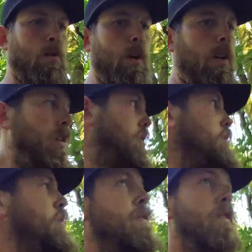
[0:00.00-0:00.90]
way low
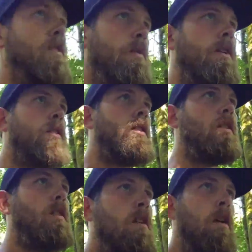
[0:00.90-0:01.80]
on the first one,
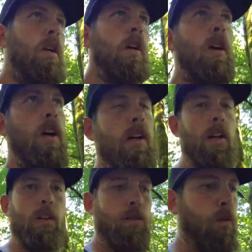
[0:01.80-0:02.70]
so I
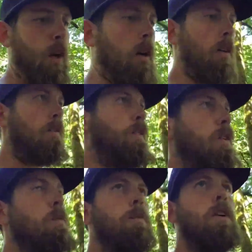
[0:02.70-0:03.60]
know it's way harder
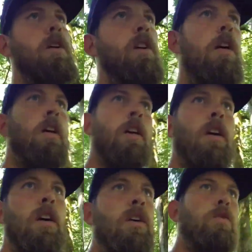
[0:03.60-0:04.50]
foam.
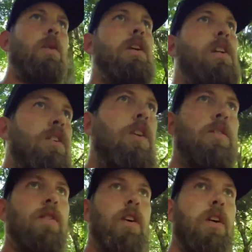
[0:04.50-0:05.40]
So I didn't
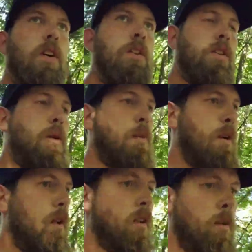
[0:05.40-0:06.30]
adjust for yardage, and I put
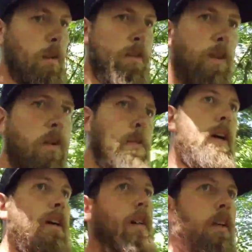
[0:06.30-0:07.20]
it a little bit further
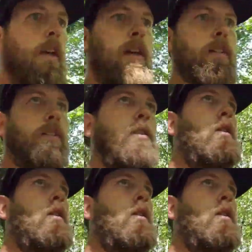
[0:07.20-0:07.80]
back in the guts.